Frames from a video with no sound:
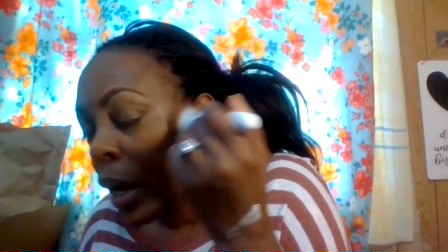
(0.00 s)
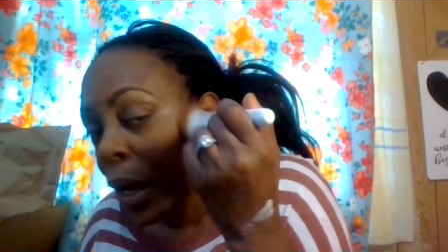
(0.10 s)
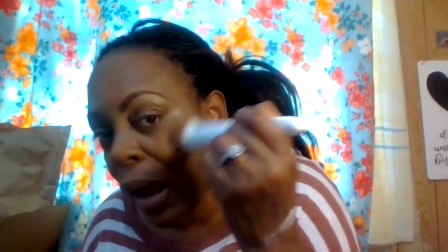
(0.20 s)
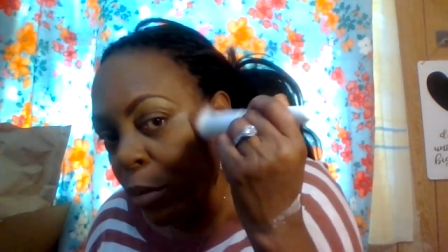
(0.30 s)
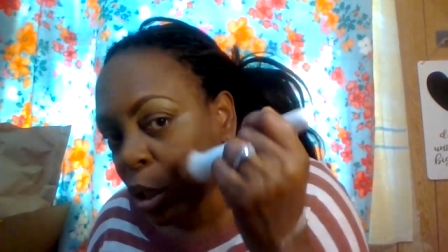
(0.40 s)

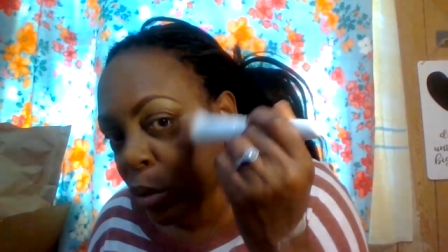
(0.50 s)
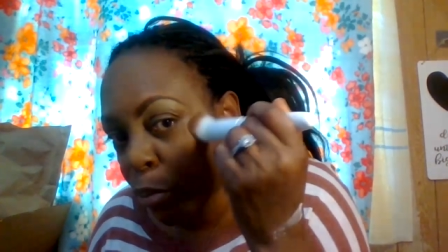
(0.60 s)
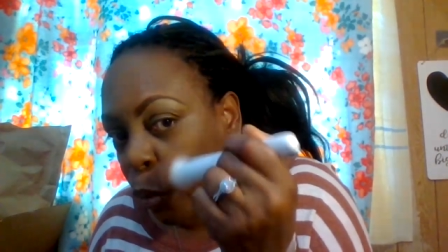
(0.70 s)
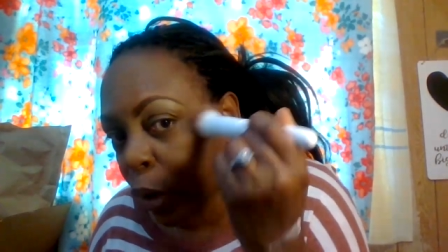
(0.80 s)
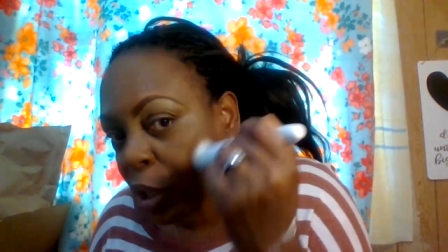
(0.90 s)
and I'm just
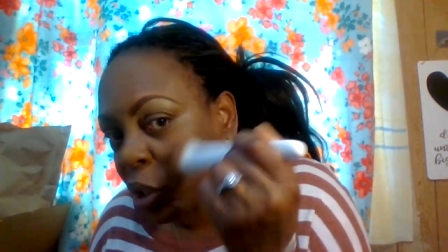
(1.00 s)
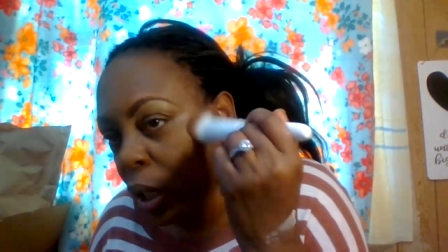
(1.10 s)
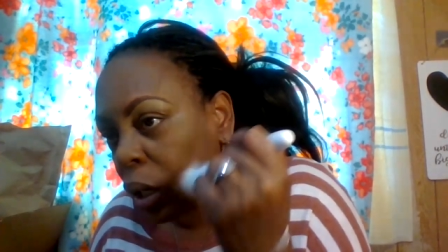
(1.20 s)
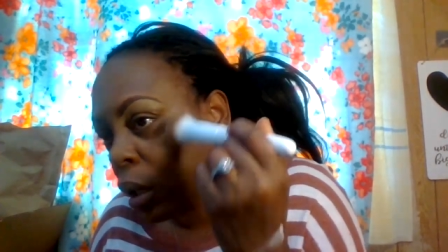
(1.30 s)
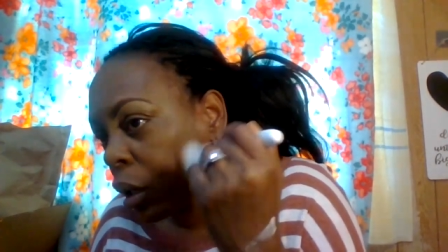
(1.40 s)

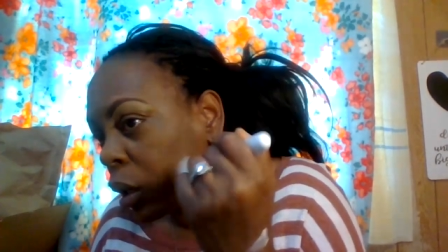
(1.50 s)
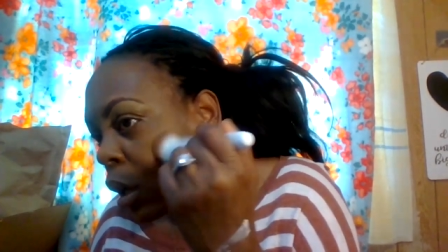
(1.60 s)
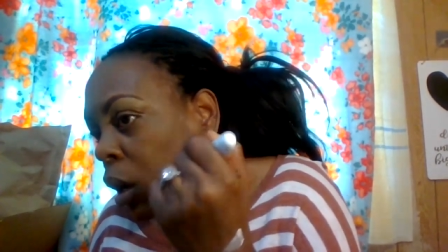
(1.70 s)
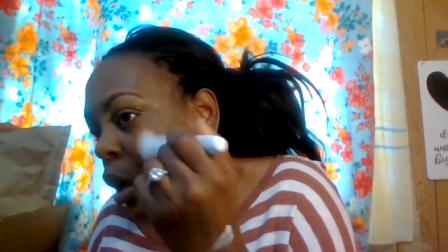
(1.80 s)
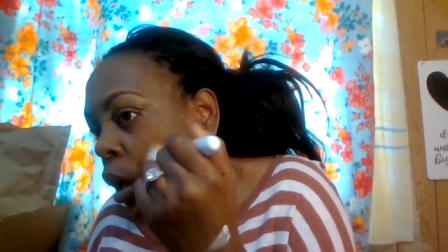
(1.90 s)
brushing
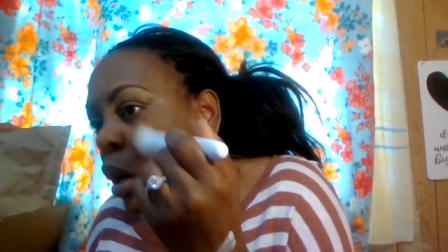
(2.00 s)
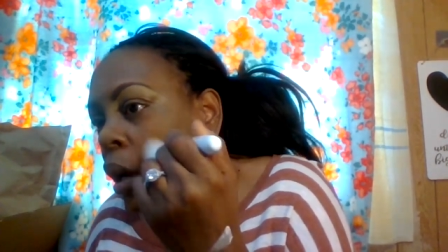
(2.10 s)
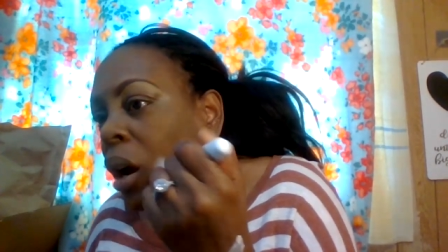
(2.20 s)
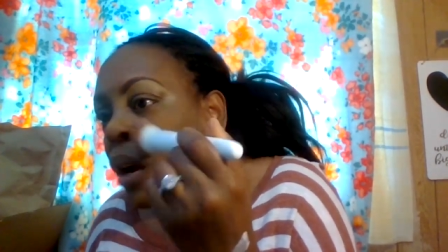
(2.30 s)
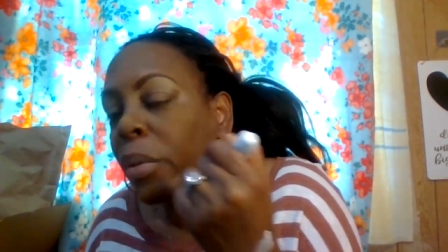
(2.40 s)
it
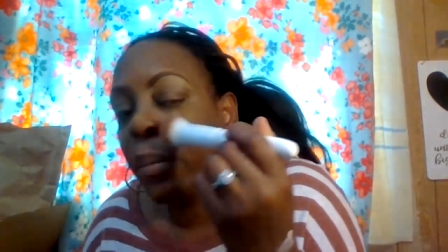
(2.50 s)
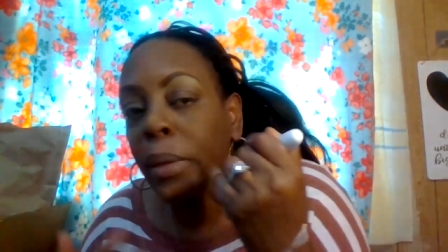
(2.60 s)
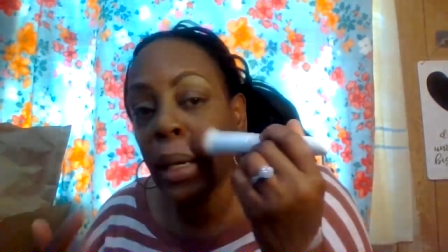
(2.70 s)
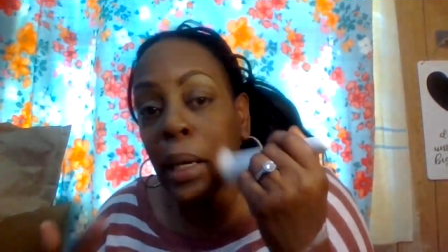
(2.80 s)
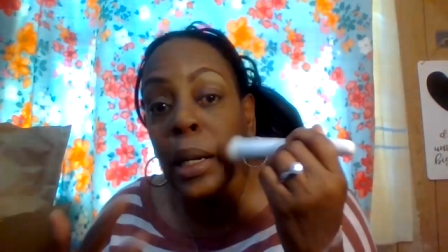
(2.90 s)
off but
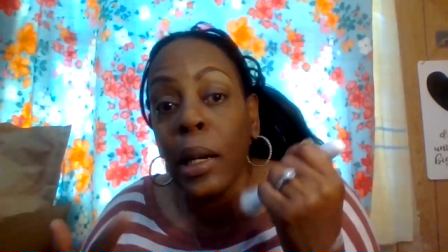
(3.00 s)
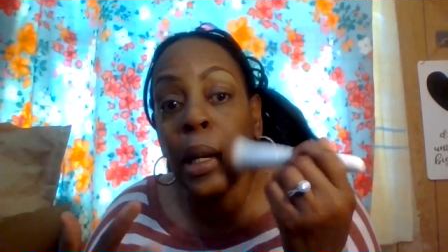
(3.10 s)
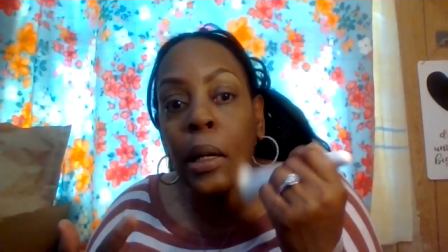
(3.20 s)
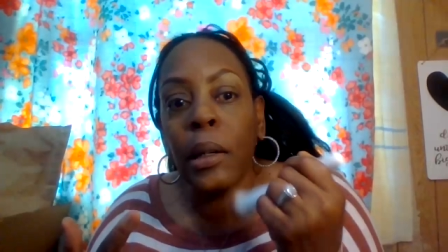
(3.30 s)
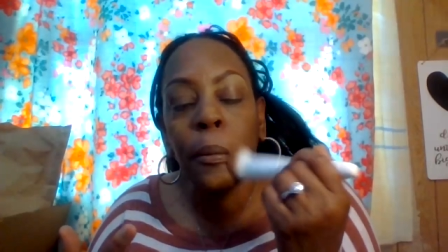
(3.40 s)
blending it
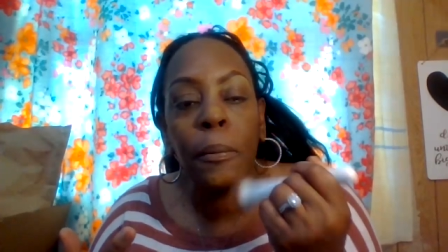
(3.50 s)
in